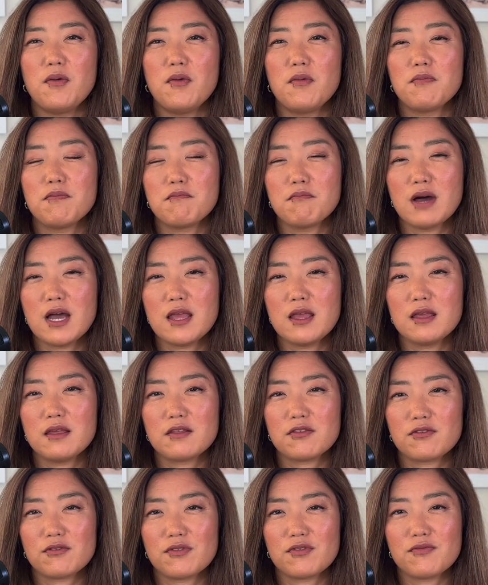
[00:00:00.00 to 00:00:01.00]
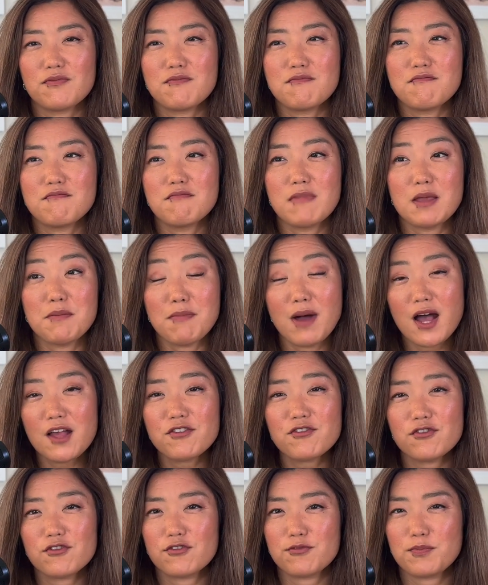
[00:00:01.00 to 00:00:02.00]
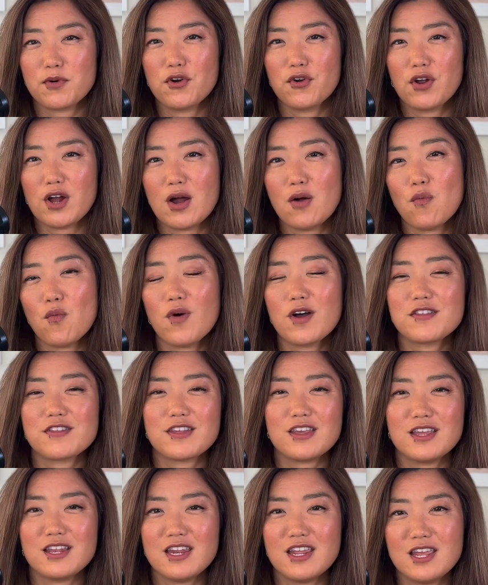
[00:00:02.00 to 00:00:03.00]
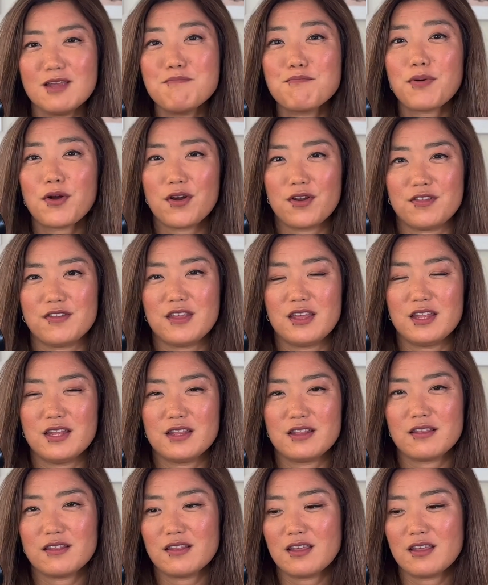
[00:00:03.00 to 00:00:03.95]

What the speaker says: my master's program was in person.